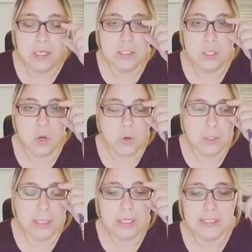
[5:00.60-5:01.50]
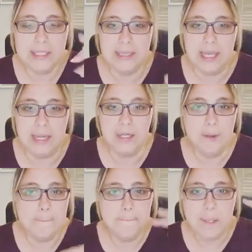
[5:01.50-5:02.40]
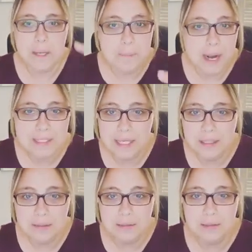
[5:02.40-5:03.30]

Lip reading: So here's the thing. Be present,